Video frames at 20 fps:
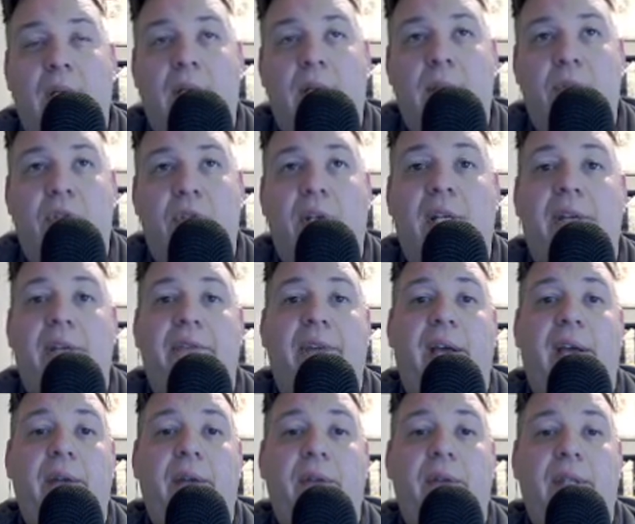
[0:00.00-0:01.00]
trying to
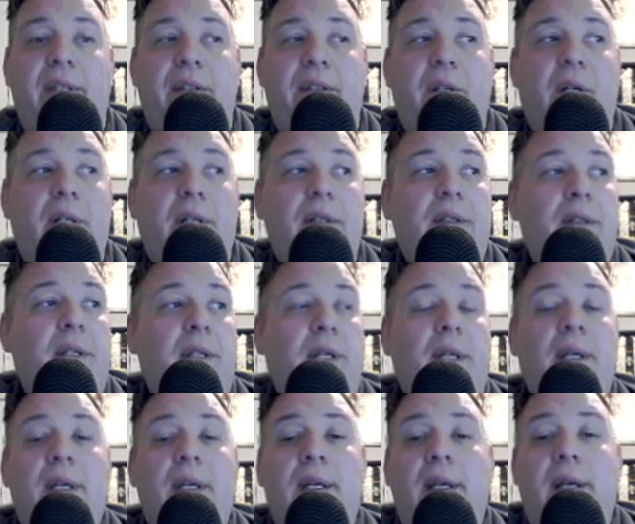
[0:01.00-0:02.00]
value these cards,
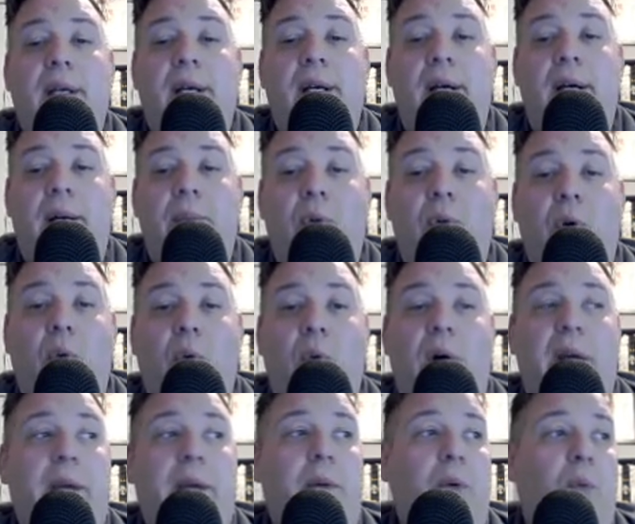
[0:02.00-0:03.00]
or
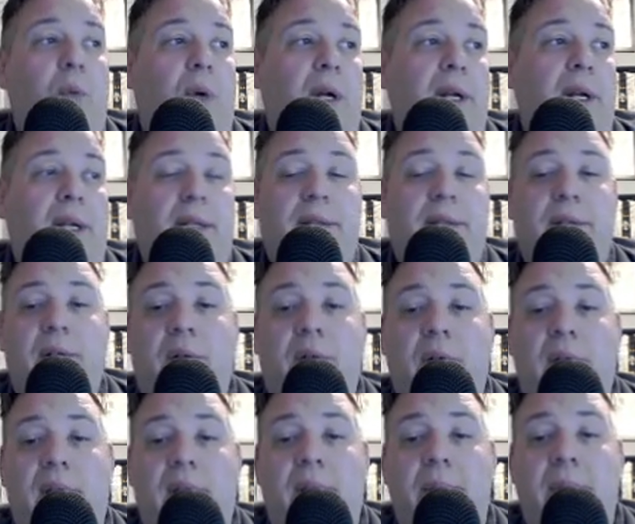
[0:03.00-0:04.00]
why you would want to consider
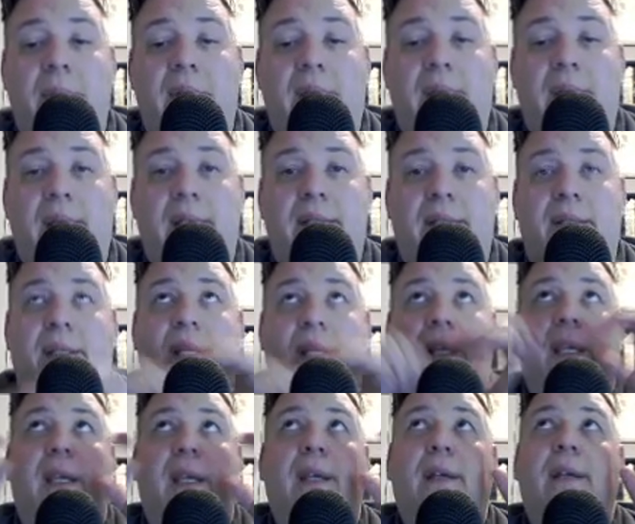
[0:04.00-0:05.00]
owning them, is
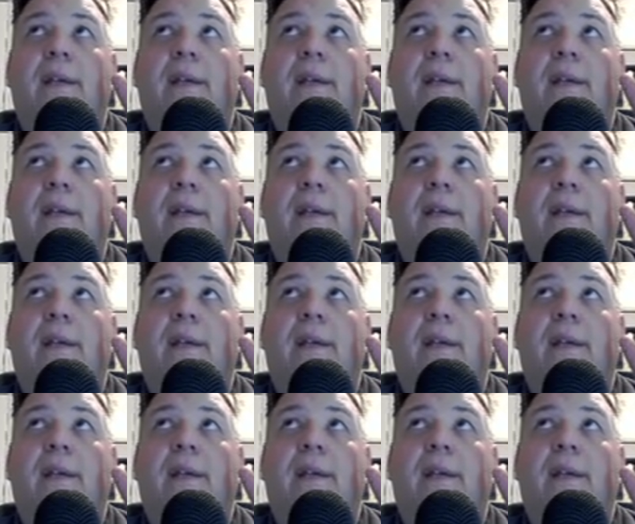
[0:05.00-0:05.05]
the